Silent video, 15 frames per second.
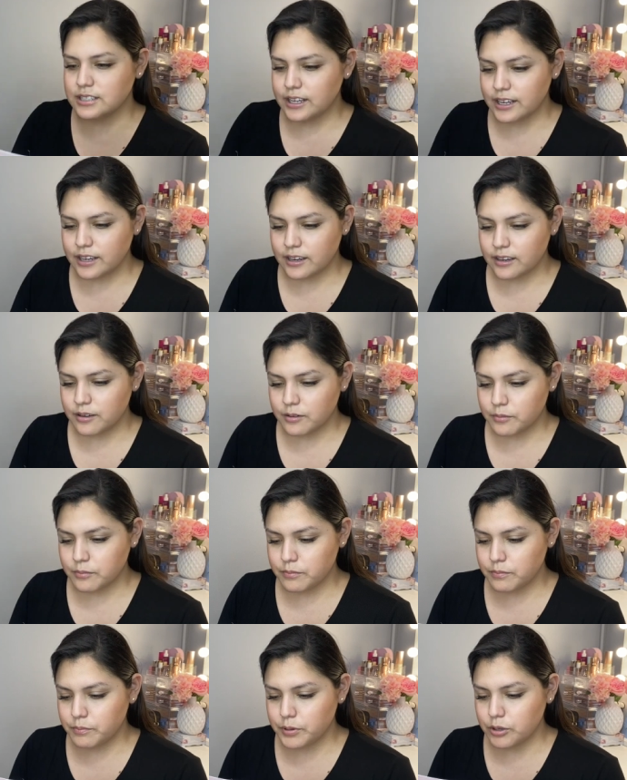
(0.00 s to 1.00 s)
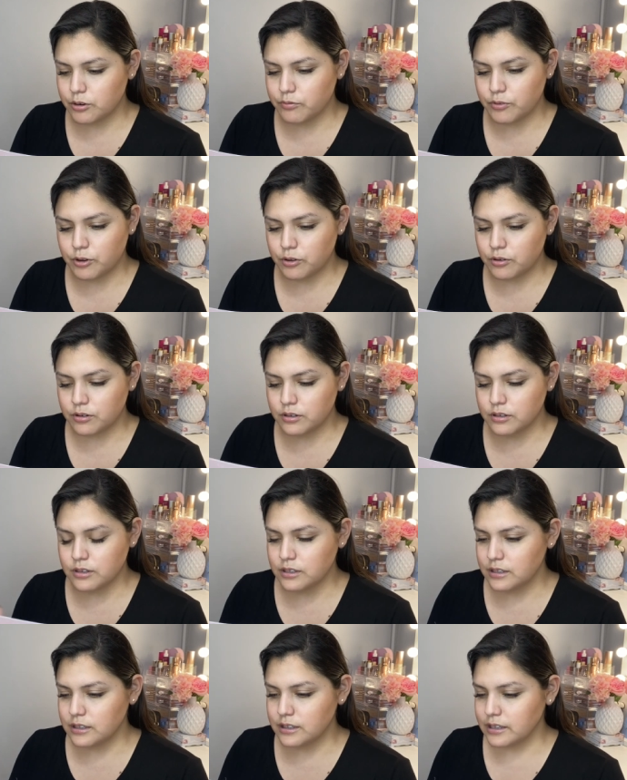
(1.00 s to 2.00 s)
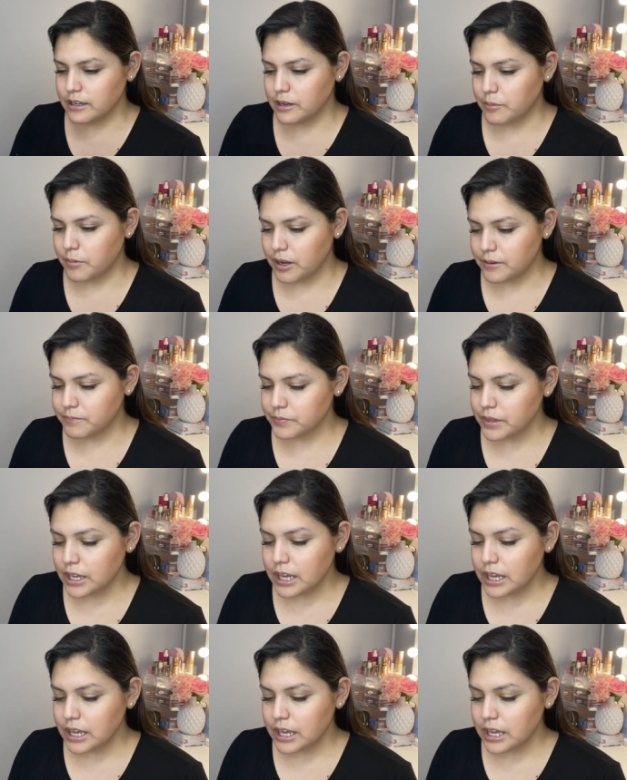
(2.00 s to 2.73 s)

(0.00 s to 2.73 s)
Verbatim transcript: like beautiful. Like, come on.